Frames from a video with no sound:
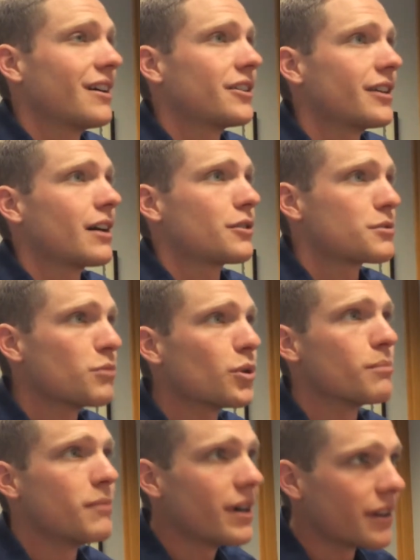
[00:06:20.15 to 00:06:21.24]
$100 more
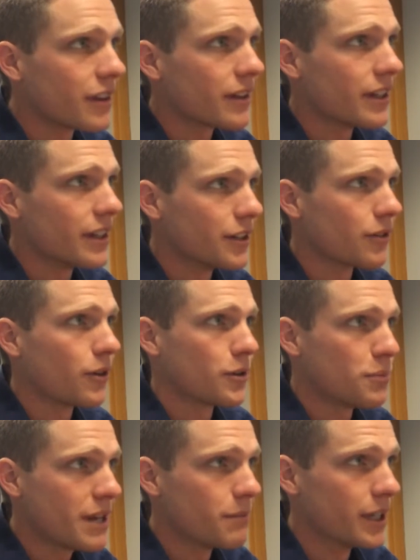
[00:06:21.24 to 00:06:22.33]
a month in your auto
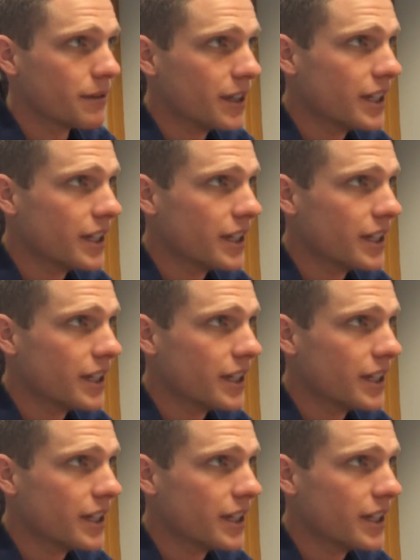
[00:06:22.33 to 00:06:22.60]
payment.